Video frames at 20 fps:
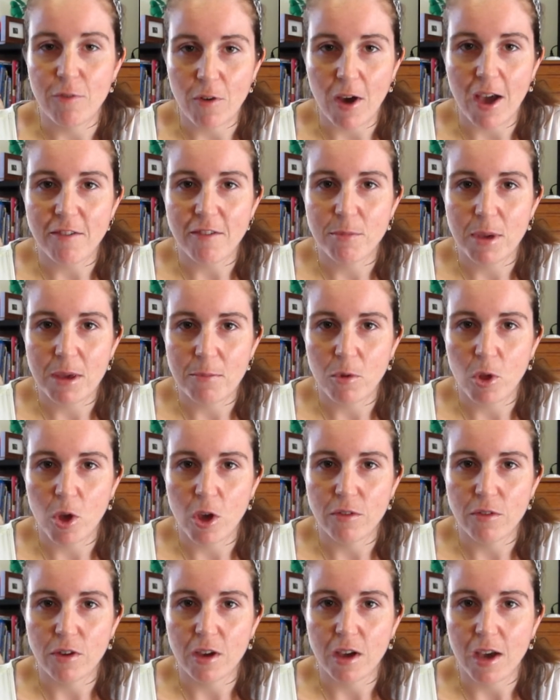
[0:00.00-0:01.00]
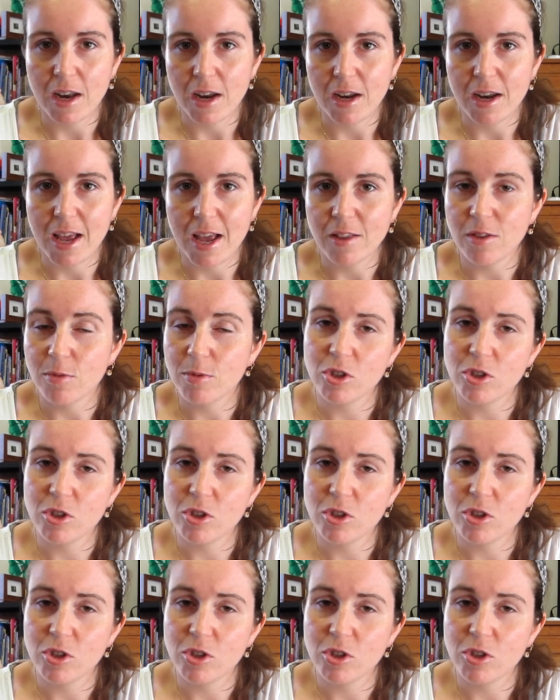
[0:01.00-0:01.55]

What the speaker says: I have people over unannounced,